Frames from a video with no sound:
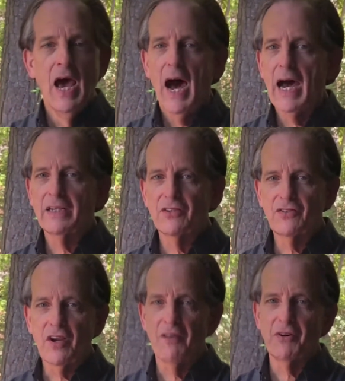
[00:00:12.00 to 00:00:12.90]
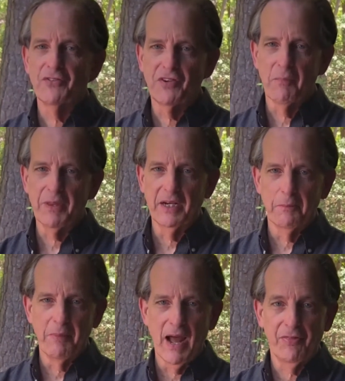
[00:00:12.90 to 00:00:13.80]
I discovered something
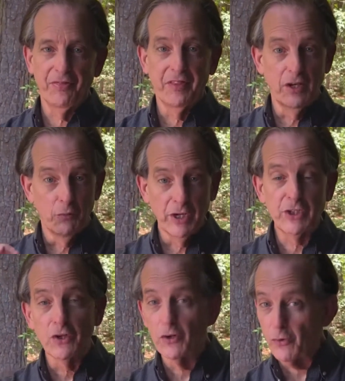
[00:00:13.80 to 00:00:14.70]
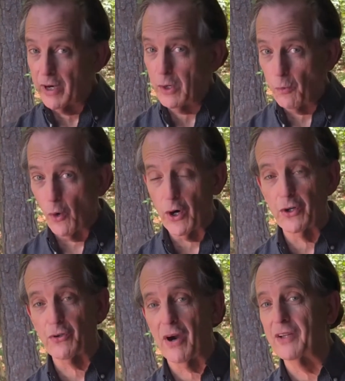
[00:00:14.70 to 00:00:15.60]
about the original Greek word
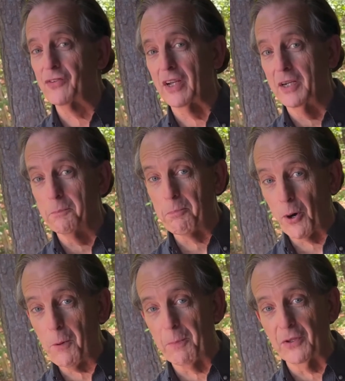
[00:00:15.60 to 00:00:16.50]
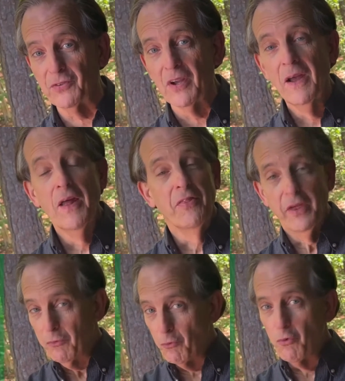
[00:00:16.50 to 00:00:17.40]
translated purpose
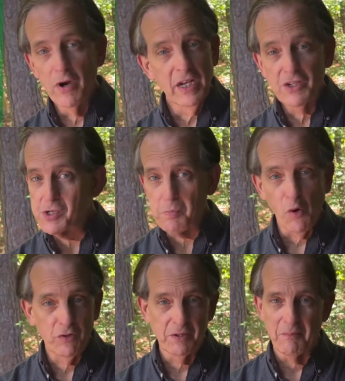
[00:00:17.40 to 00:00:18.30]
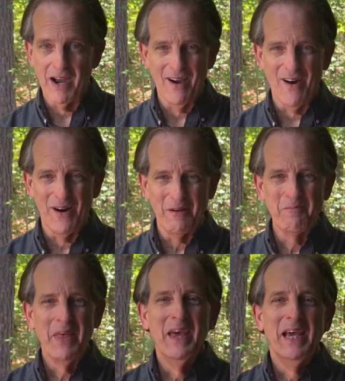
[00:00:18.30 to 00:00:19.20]
that really spoke to my heart.
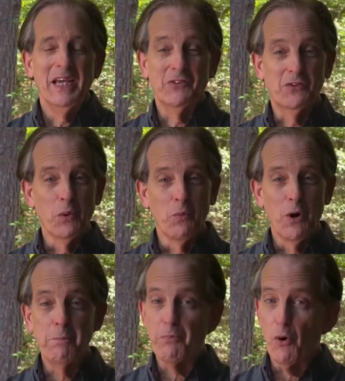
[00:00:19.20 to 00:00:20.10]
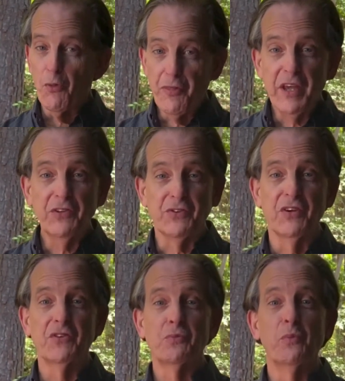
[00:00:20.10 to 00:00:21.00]
It's the word
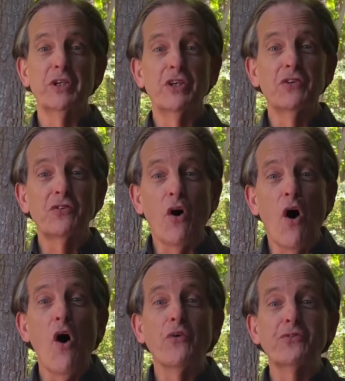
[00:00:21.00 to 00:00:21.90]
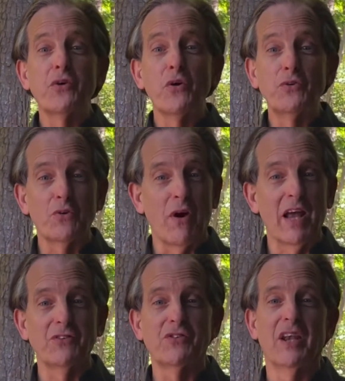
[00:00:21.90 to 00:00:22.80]
prothesis, which is also
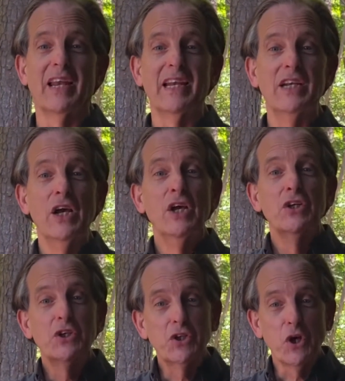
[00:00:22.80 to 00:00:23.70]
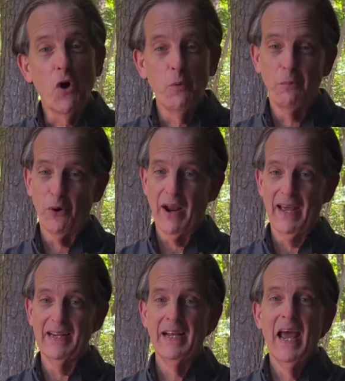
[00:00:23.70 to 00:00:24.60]
translated
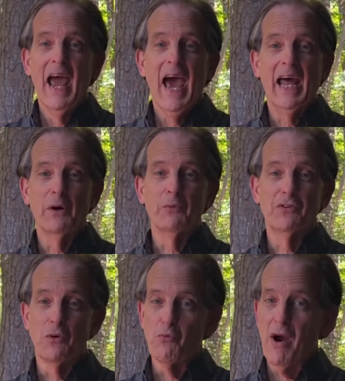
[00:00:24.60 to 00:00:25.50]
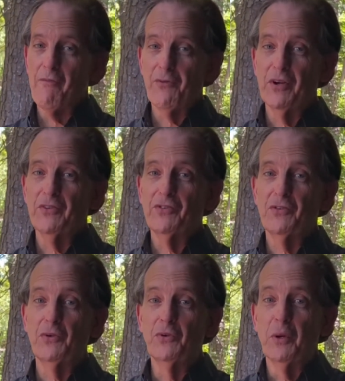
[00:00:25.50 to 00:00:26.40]
showbread. And it was a reference
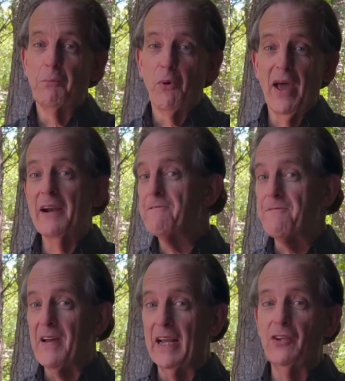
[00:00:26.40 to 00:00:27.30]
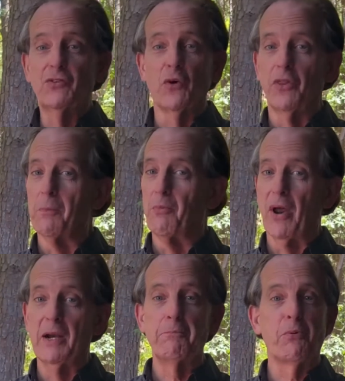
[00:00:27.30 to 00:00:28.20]
to the bread of face or the
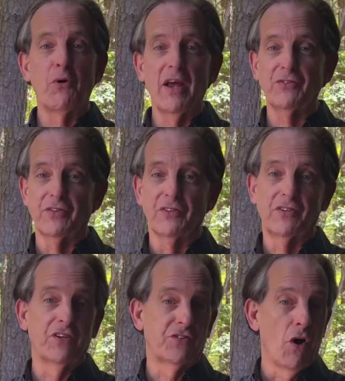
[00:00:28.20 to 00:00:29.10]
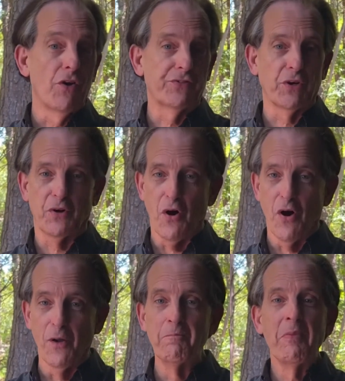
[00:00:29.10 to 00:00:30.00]
bread of presence, it's also
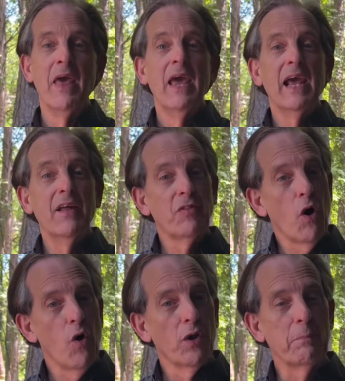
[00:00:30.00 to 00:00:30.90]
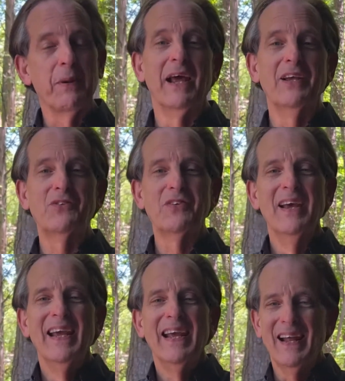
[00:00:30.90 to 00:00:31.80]
called, in the holy place
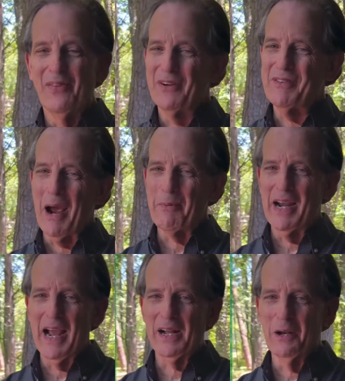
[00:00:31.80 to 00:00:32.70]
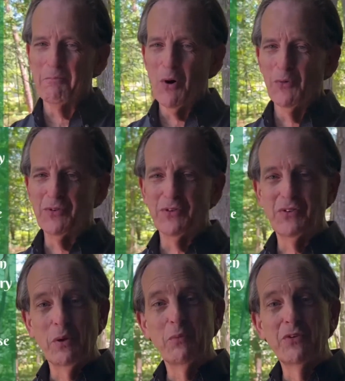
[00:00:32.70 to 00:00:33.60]
in the tabernacle of Moses
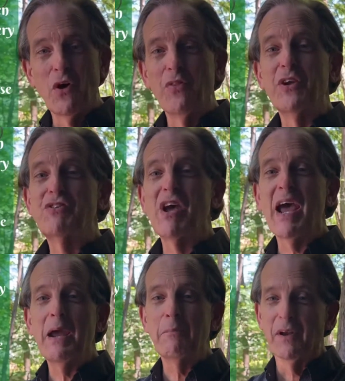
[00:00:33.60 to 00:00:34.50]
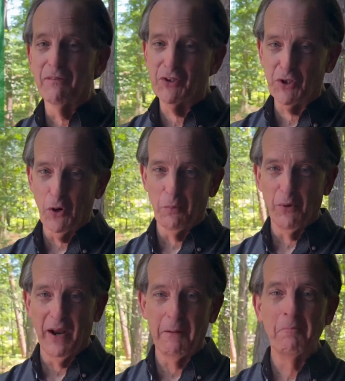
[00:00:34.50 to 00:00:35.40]
that was on the table of
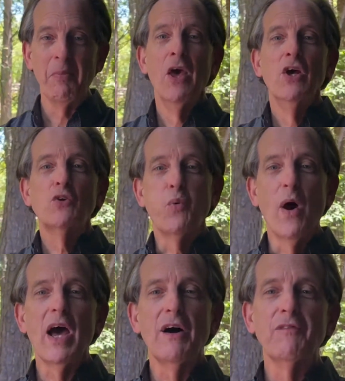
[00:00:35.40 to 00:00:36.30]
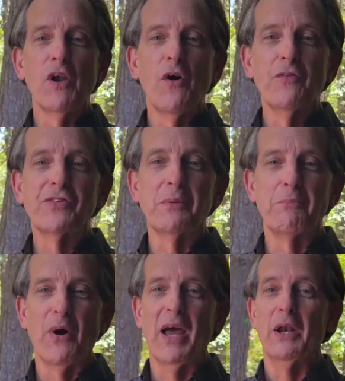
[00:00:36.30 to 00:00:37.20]
showbread. 12 loaves of
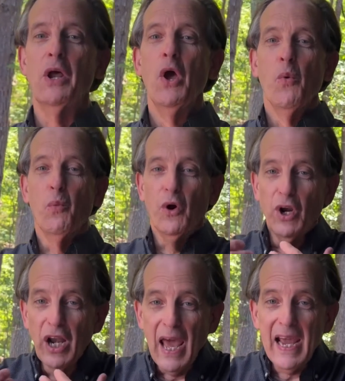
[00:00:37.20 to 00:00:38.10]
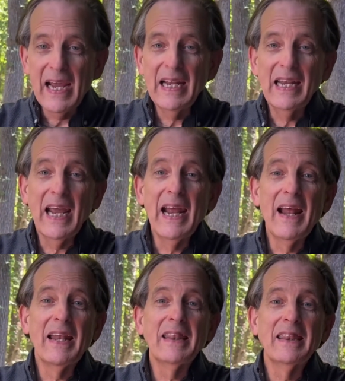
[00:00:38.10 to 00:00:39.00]
bread were laid
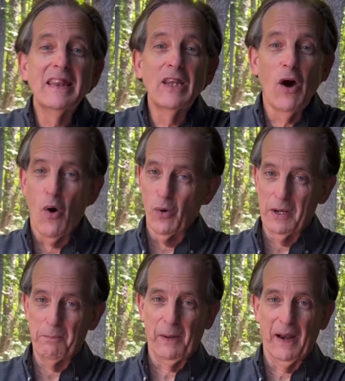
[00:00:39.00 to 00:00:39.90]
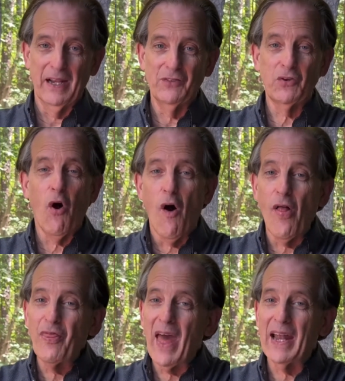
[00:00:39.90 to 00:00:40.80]
in the holy place
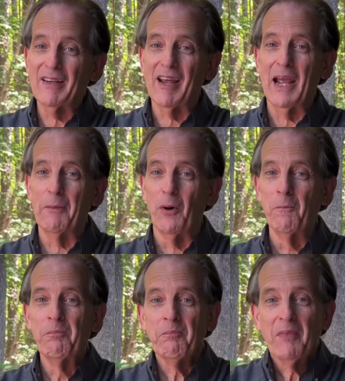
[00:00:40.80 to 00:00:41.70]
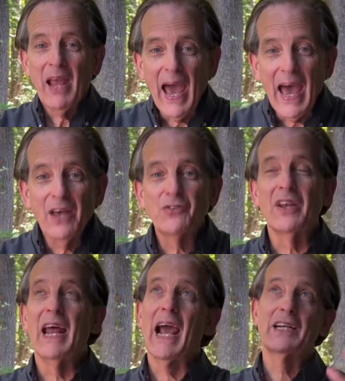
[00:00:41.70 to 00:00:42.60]
on that table as
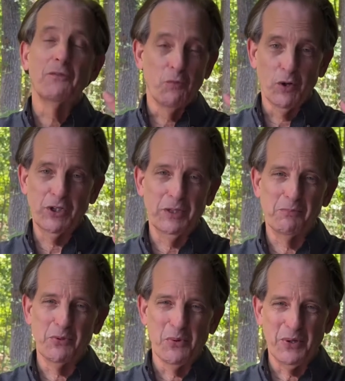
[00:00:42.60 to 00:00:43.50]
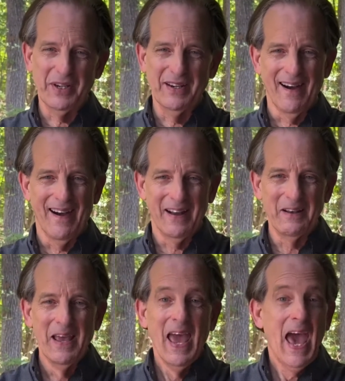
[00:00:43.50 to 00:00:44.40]
an act of worship toward God.
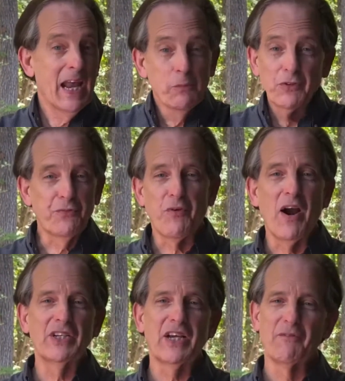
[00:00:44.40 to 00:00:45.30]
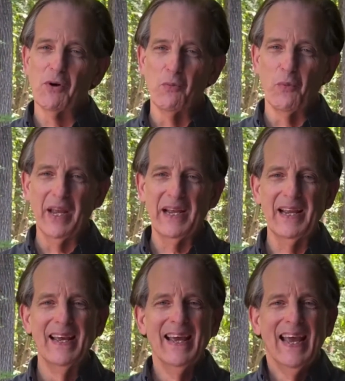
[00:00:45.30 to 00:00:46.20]
And it was fresh every week.
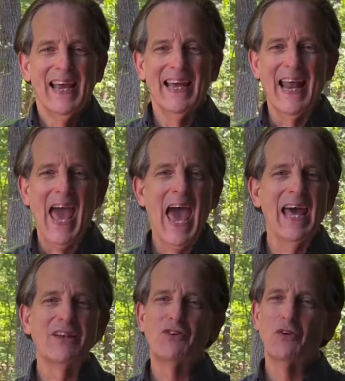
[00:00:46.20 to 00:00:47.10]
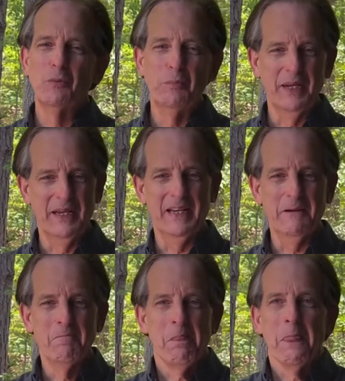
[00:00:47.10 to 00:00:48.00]
It had to be
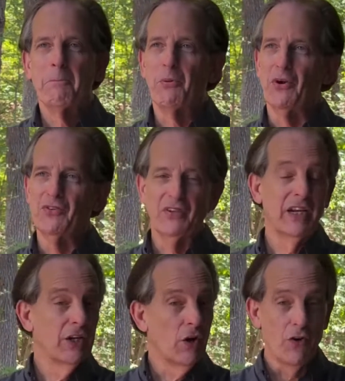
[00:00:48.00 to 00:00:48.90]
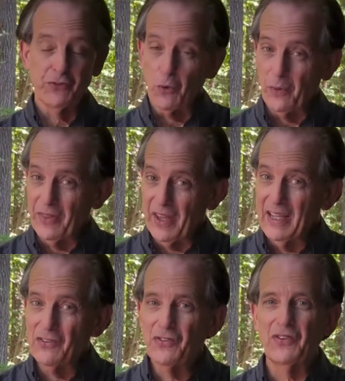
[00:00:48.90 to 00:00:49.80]
presented also with
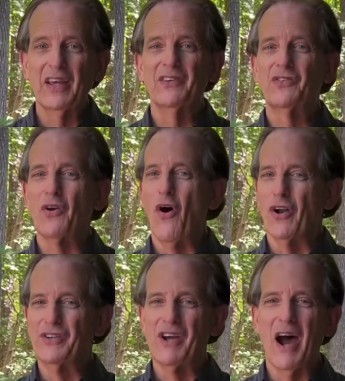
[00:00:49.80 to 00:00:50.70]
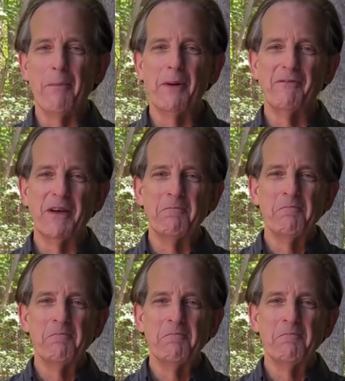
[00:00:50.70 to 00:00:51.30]
incense on top of it.